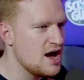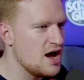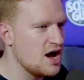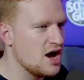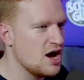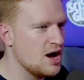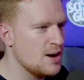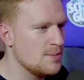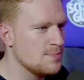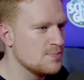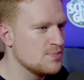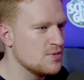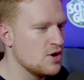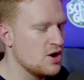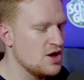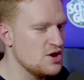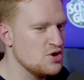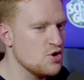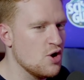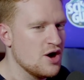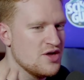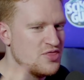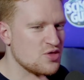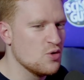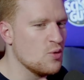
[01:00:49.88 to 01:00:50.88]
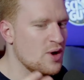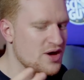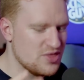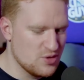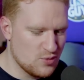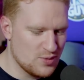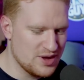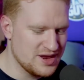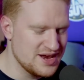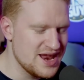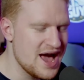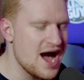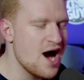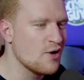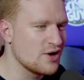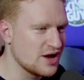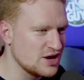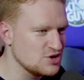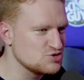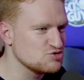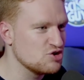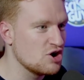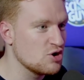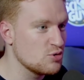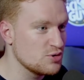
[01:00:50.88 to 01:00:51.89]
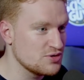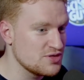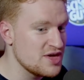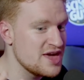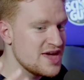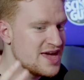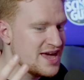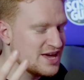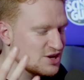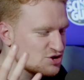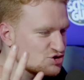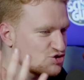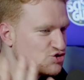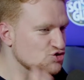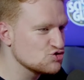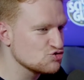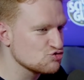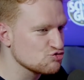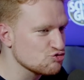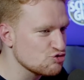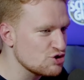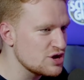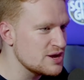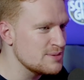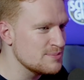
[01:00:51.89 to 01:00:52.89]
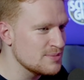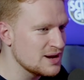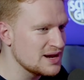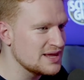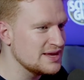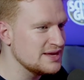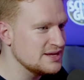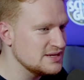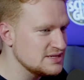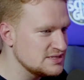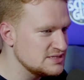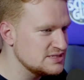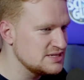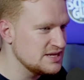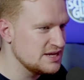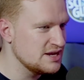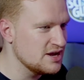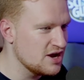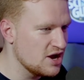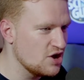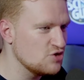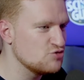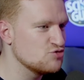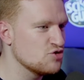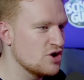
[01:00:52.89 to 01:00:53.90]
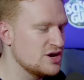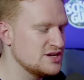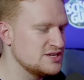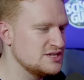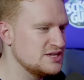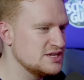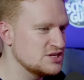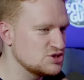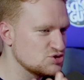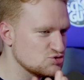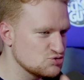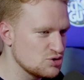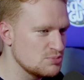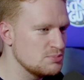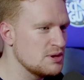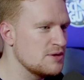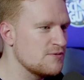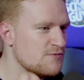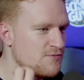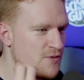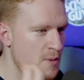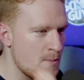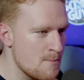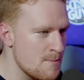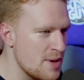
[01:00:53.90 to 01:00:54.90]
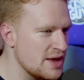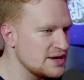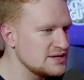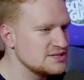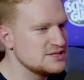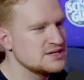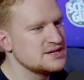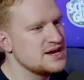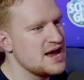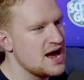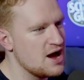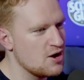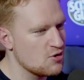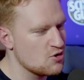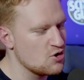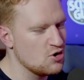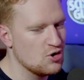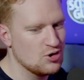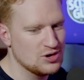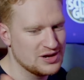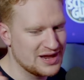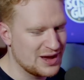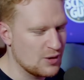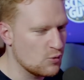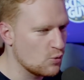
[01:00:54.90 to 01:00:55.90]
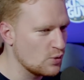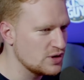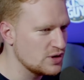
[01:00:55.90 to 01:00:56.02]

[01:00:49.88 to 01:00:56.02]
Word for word: Not um, so not in the way that we to... now get drunk with extremely dehydrated, extremely fermented alcohol like